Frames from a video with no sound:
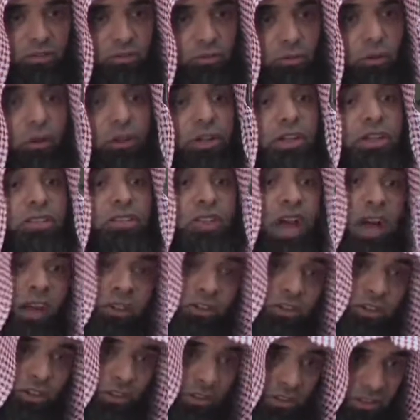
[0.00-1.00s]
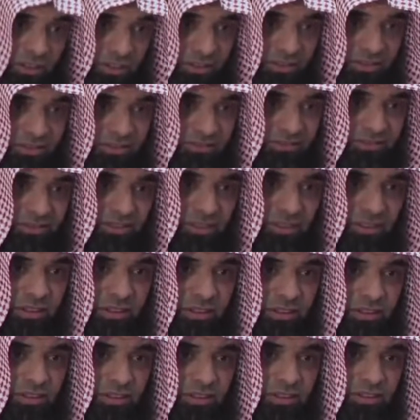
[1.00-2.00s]
for his uncle,
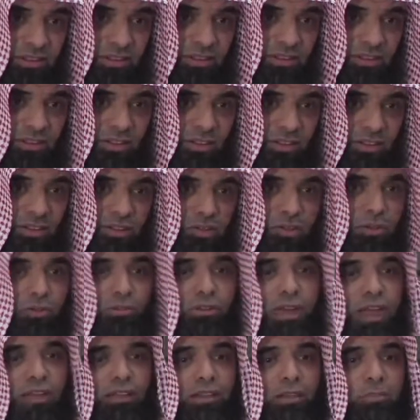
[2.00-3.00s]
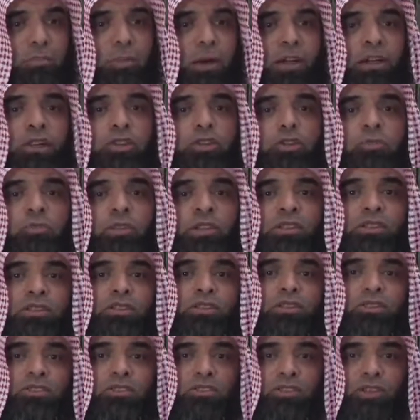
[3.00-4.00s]
so that the punishment
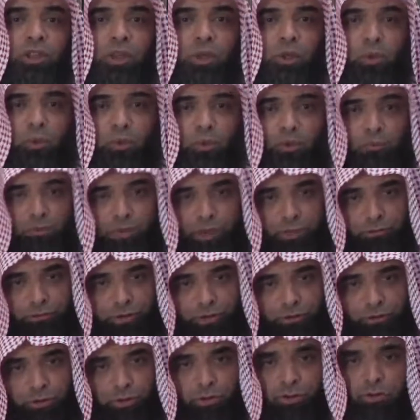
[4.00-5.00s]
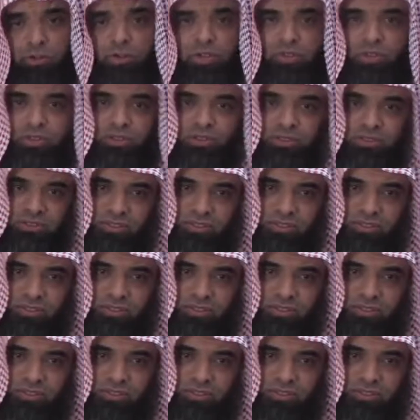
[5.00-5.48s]
will be reduced.